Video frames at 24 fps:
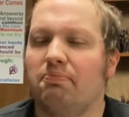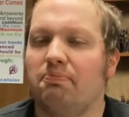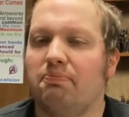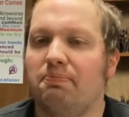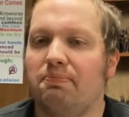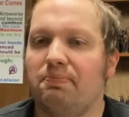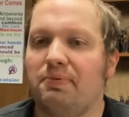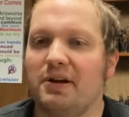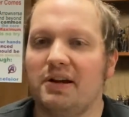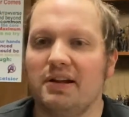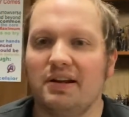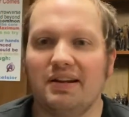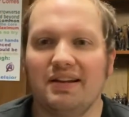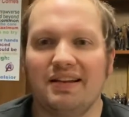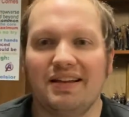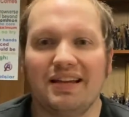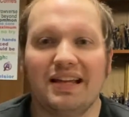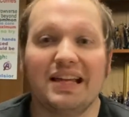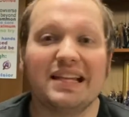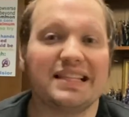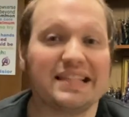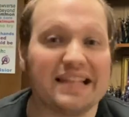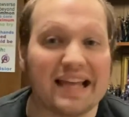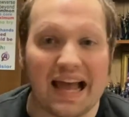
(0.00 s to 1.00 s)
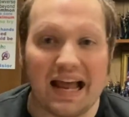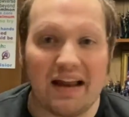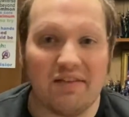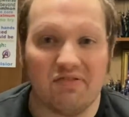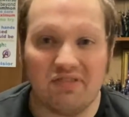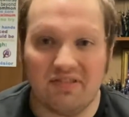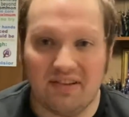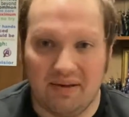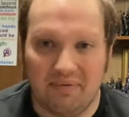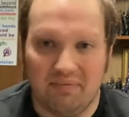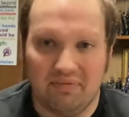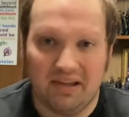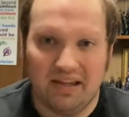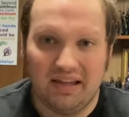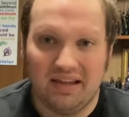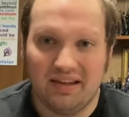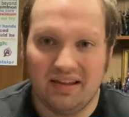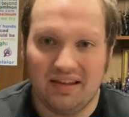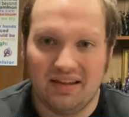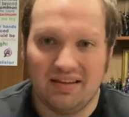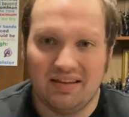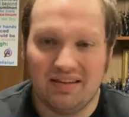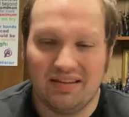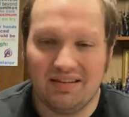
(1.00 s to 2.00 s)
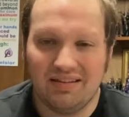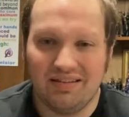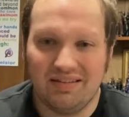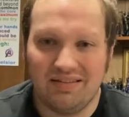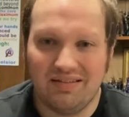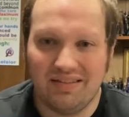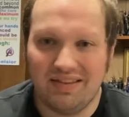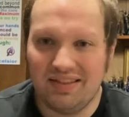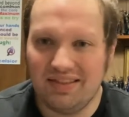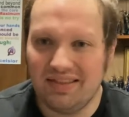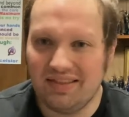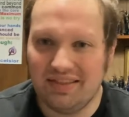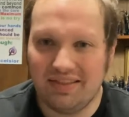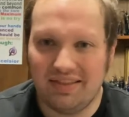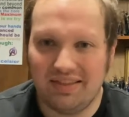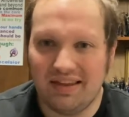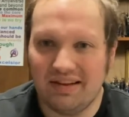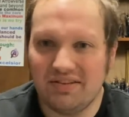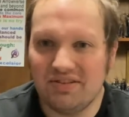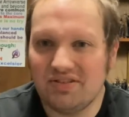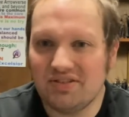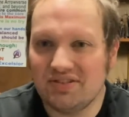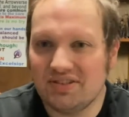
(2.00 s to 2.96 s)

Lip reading: But it's the Addams Family. There's